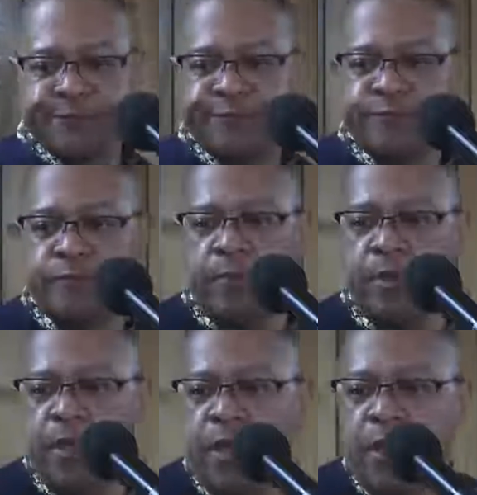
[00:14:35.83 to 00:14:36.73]
Amen.
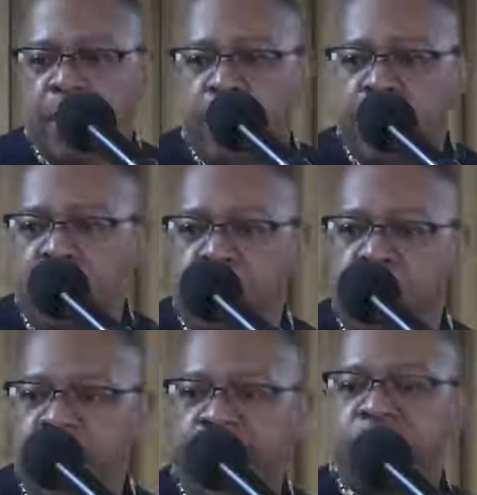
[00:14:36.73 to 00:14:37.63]

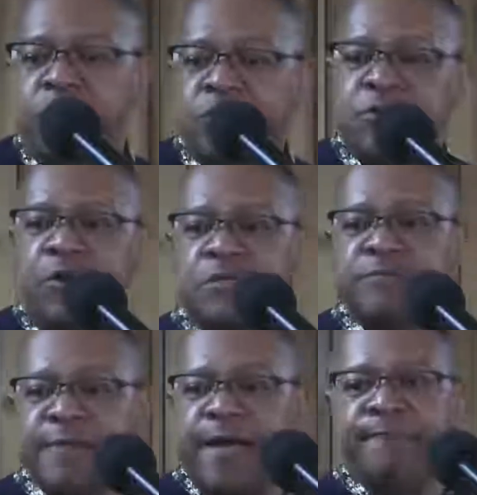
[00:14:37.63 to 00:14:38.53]
when I go to talk
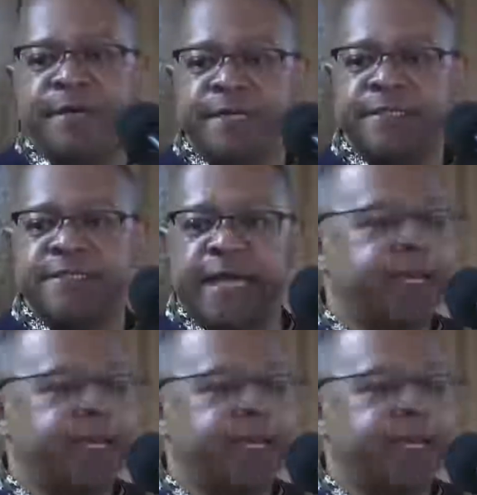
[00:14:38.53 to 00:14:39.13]
to my money, it's